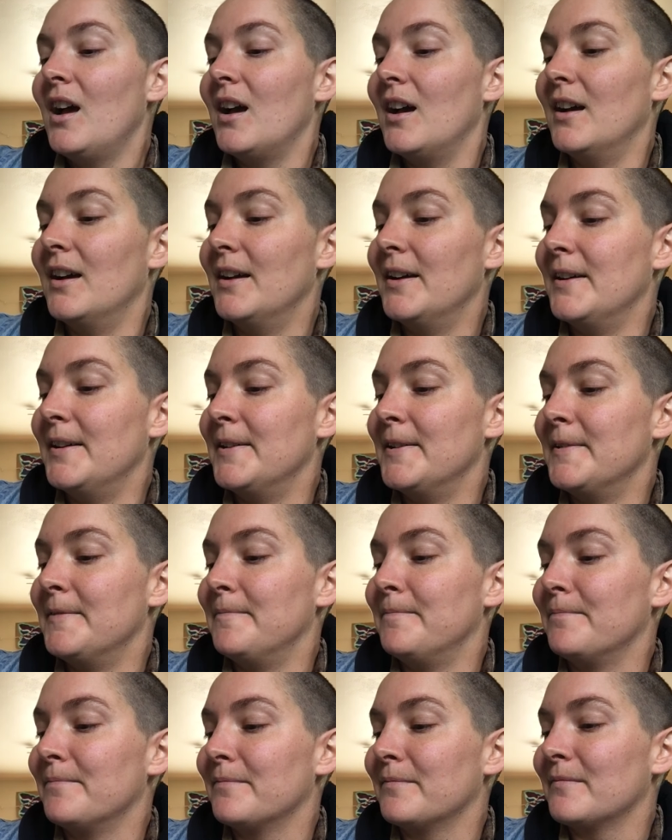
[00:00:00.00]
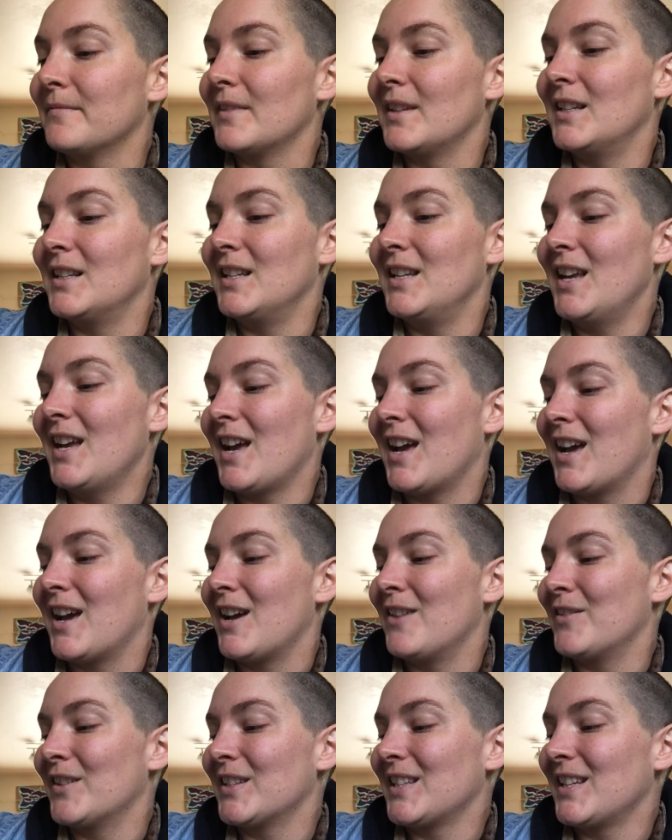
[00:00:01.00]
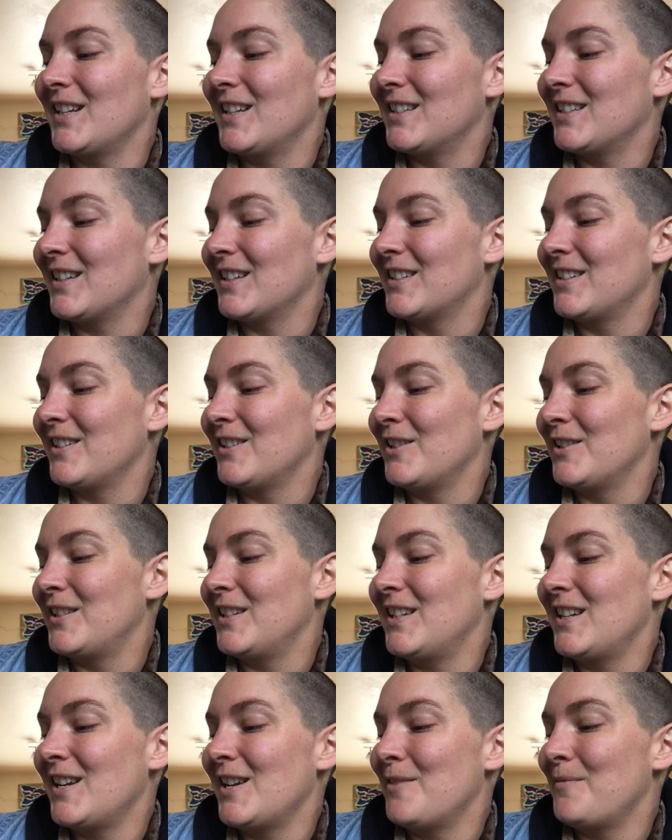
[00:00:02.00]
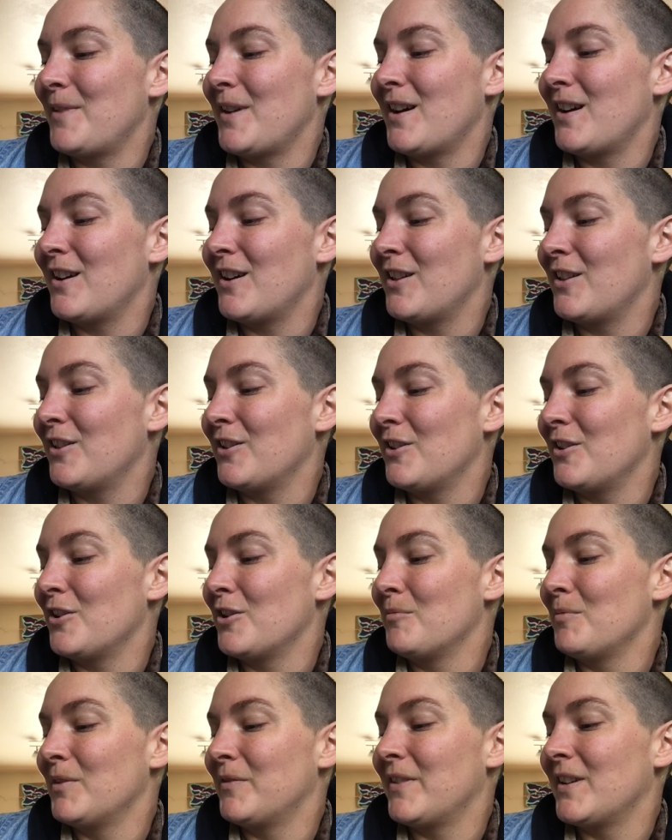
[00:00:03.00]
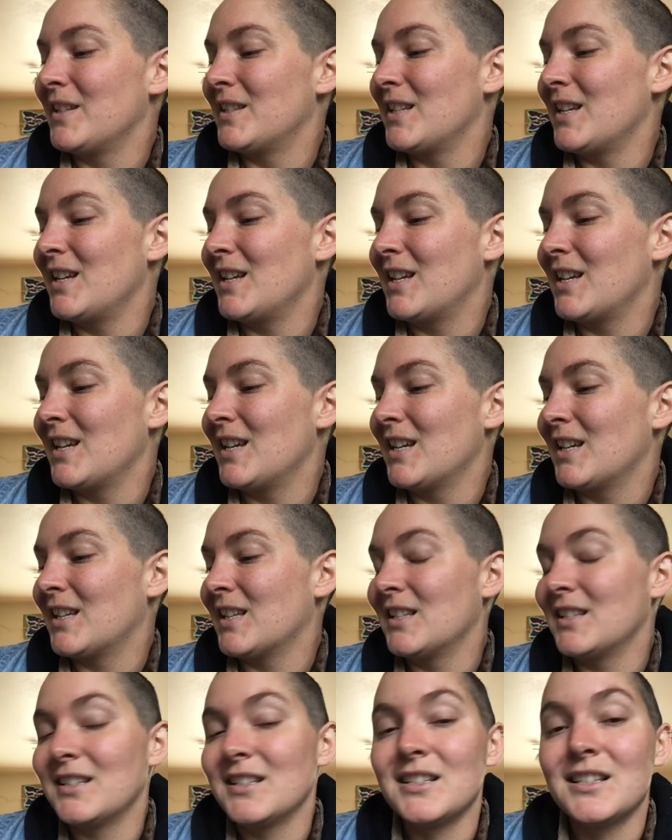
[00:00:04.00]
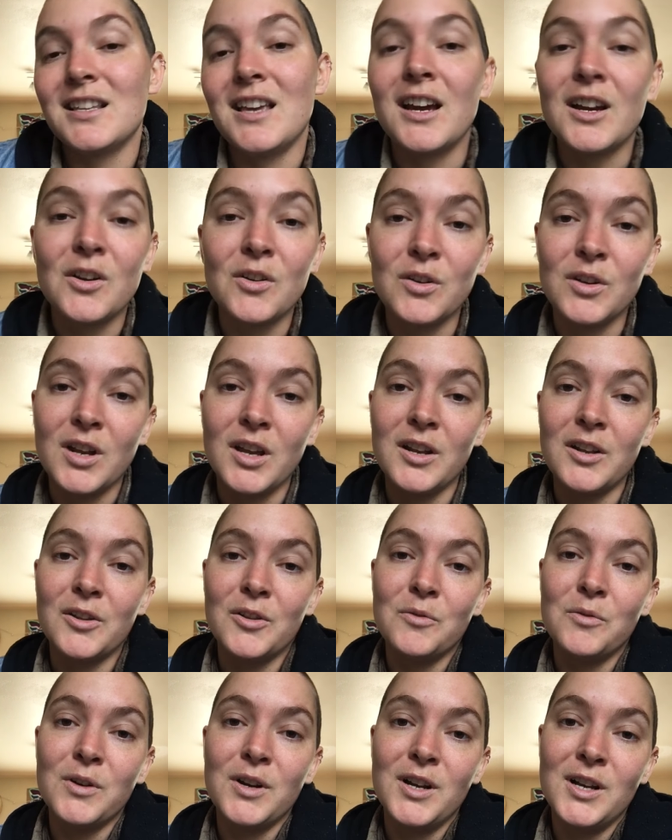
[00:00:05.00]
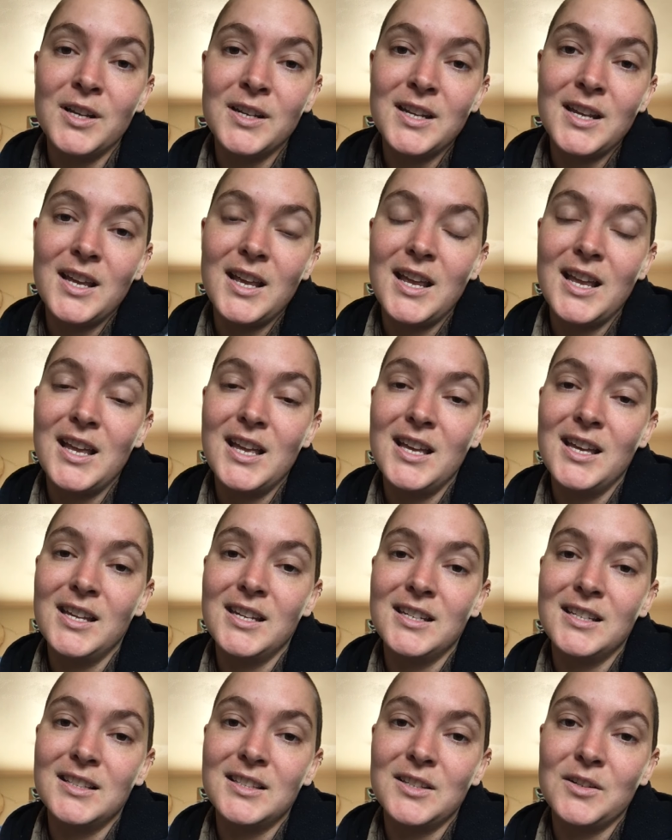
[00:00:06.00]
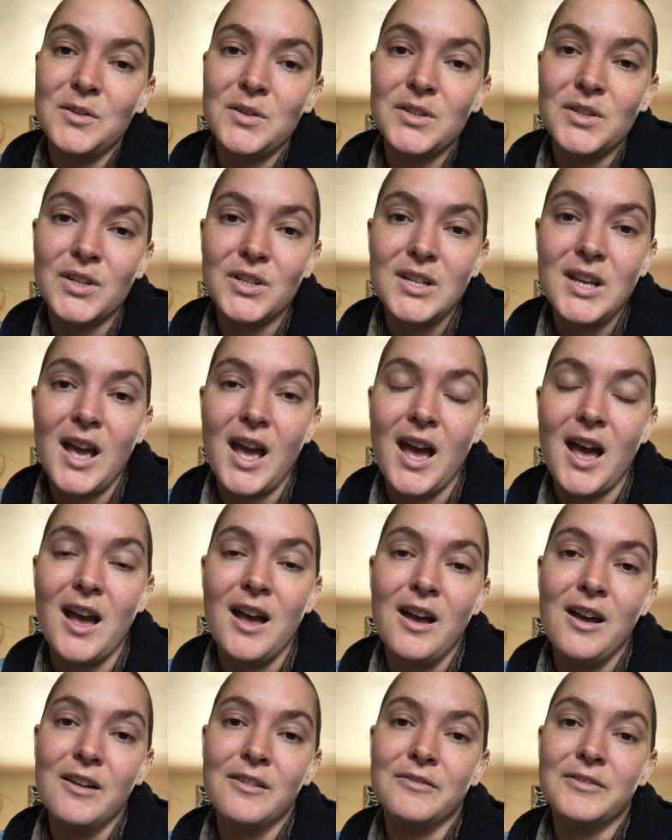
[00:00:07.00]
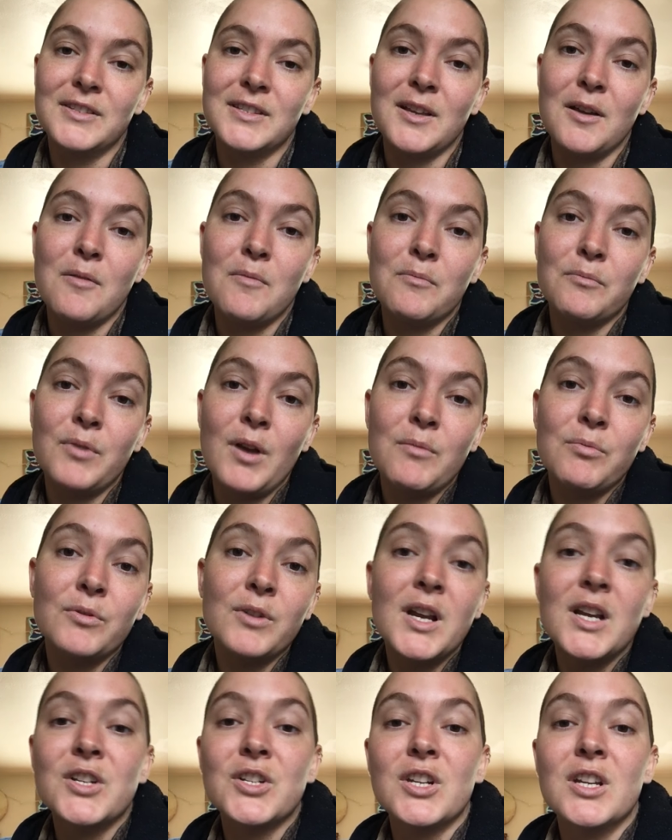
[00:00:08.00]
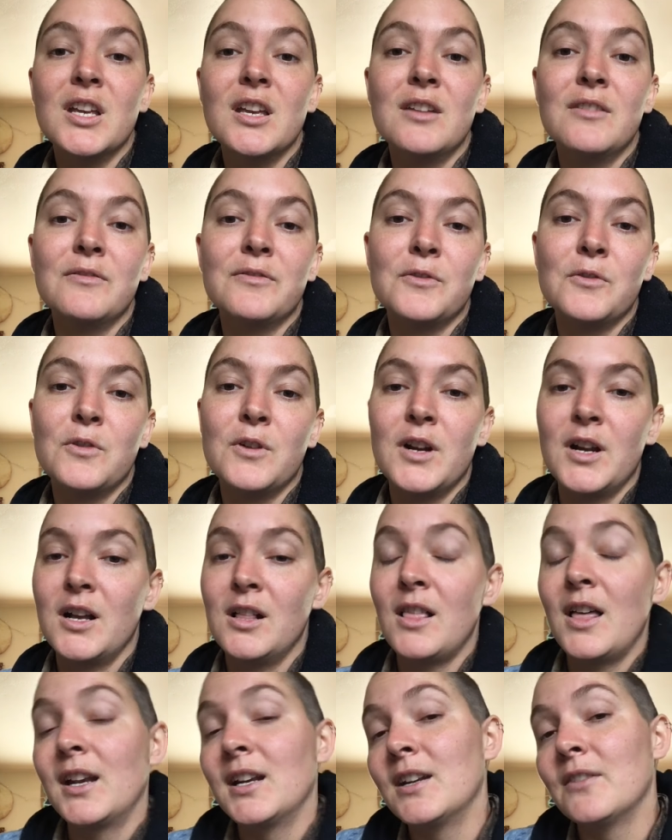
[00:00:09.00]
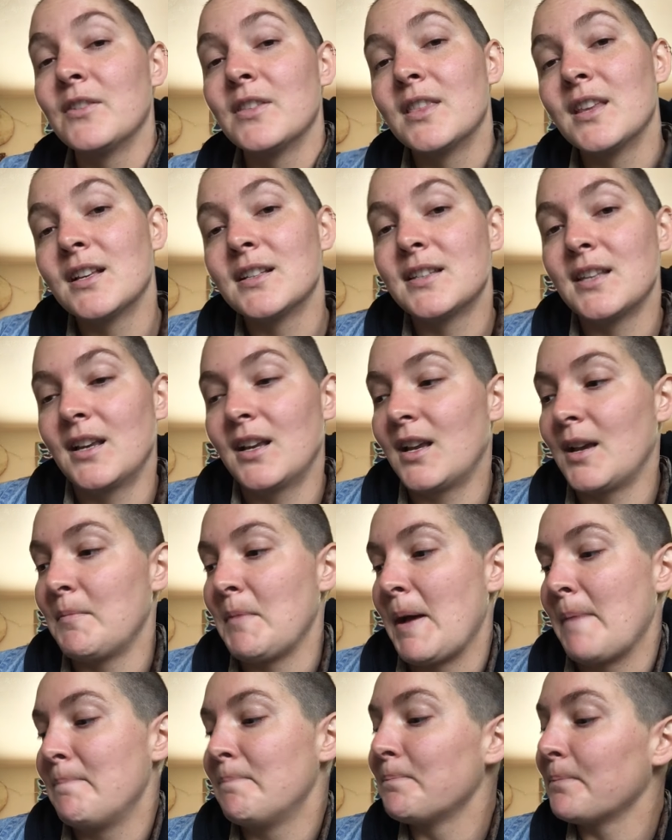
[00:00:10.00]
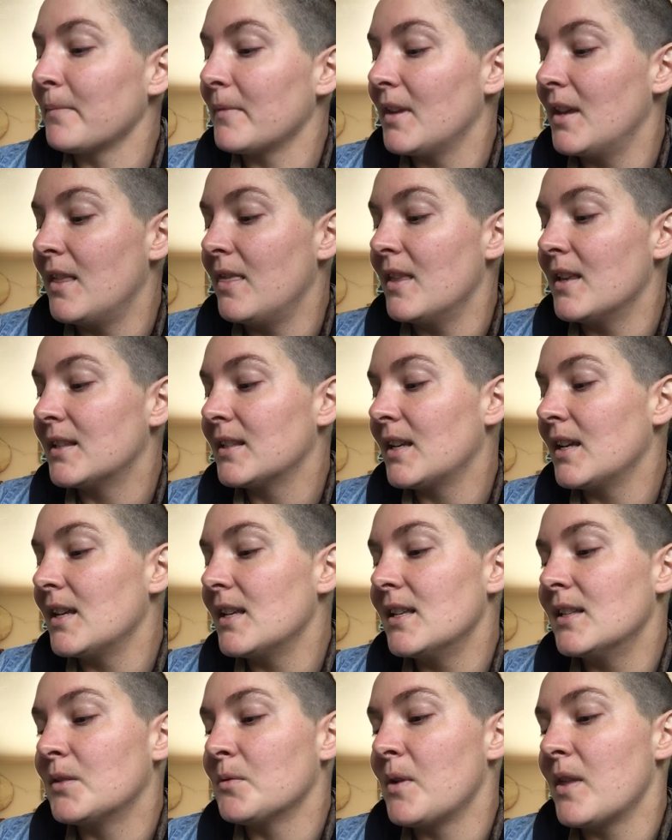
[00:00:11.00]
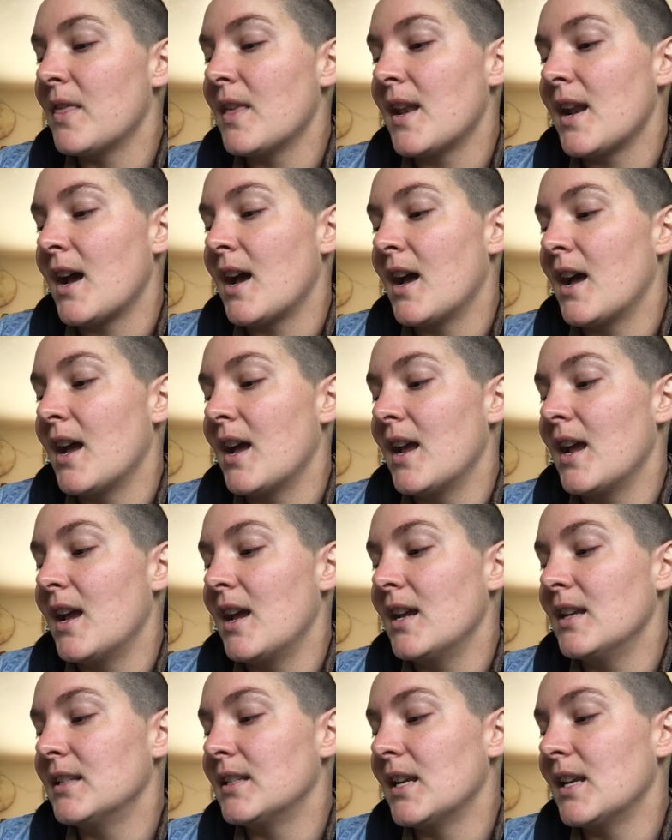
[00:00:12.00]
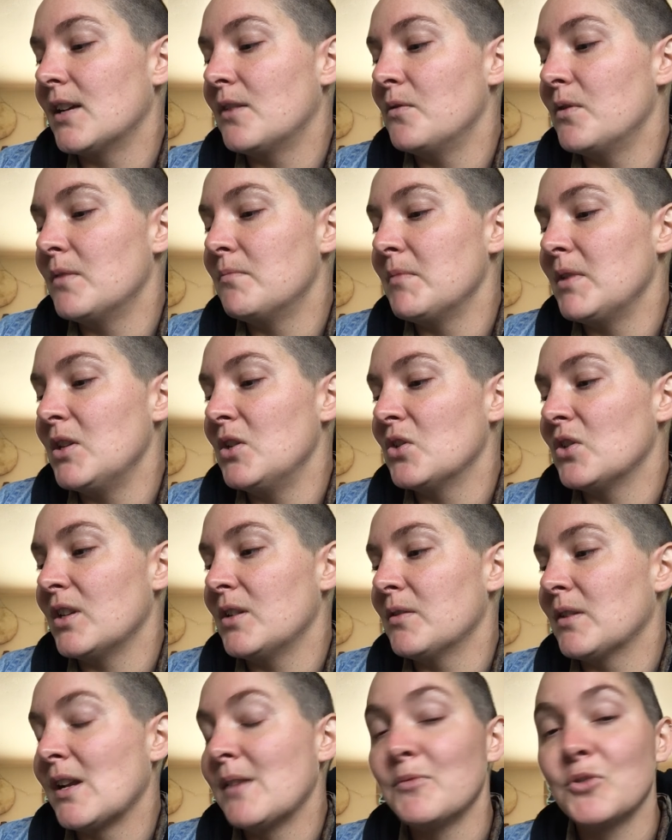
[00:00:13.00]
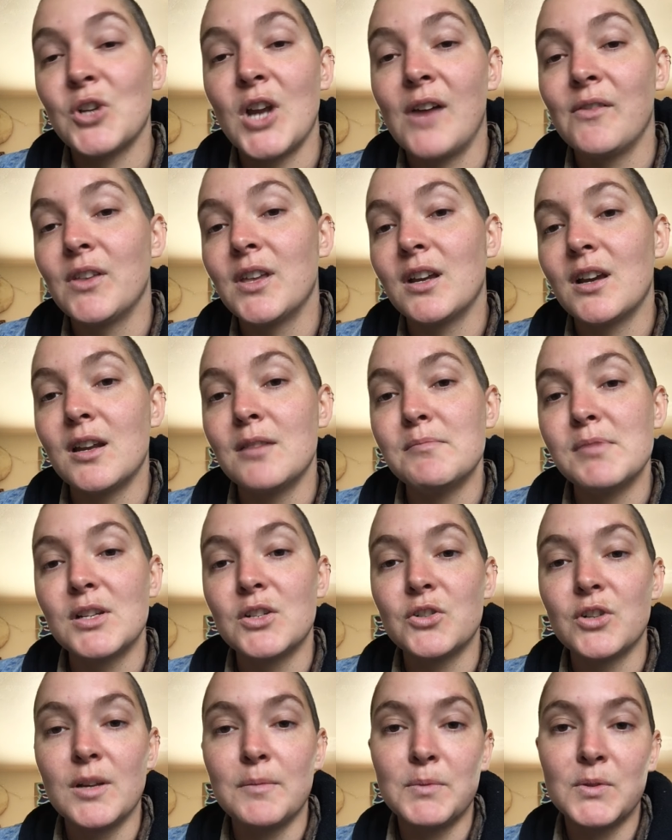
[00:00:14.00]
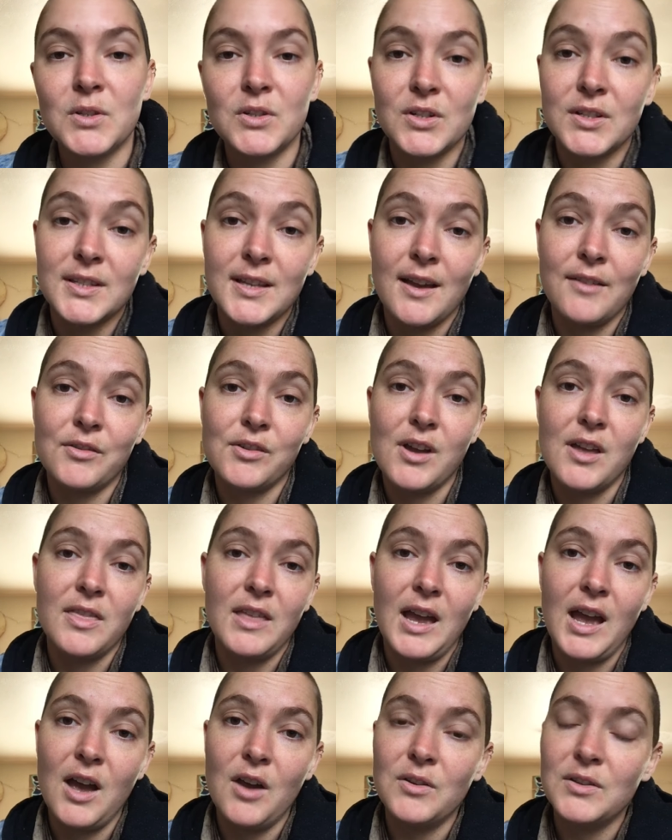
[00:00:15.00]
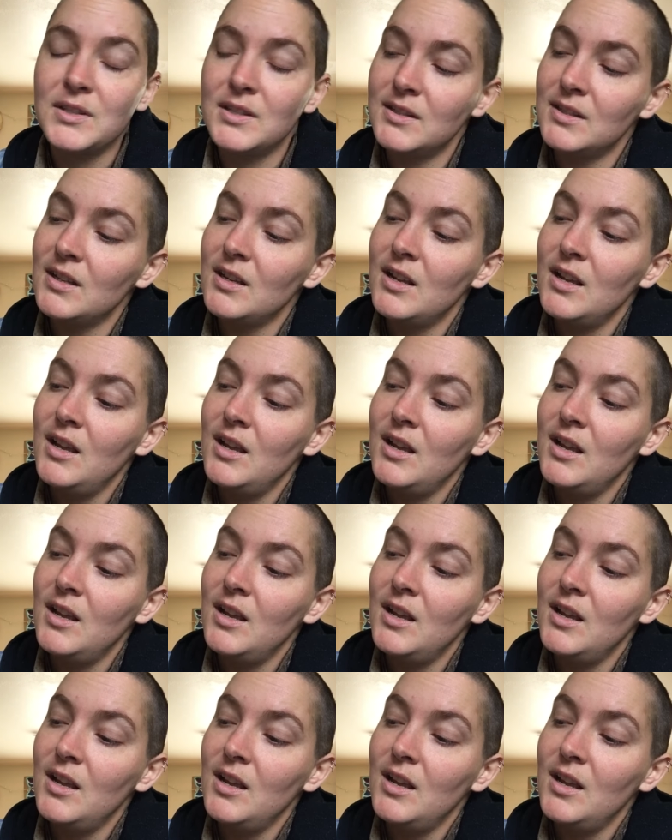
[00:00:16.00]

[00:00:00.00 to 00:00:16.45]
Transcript: And yeah, I'm excited to talk to y'all today about Herbal First Aid Kit because there's a lot going on in the world and it's always good to have some preparation for a lot of different things can come up. And this kit is one that I take with me usually when I'm traveling on big trips or just have around the house.